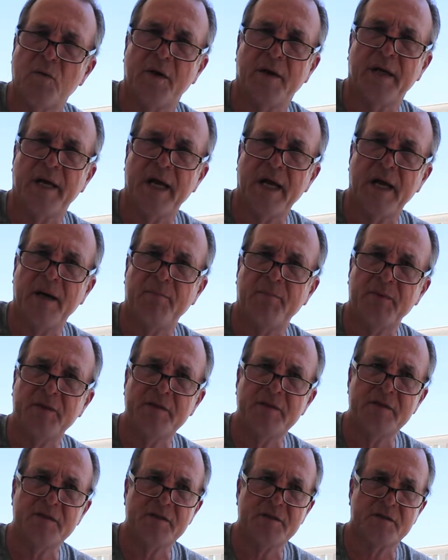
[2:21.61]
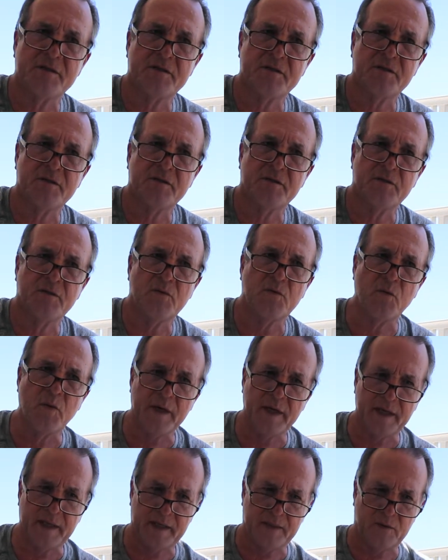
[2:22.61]
what happens
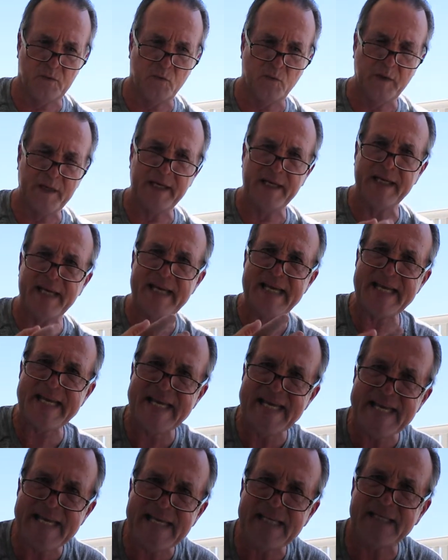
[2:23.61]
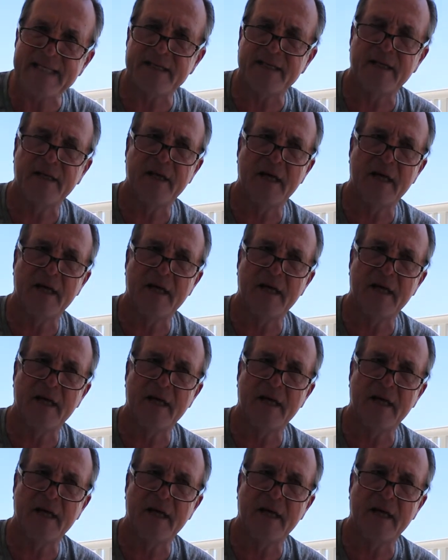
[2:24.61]
when we eat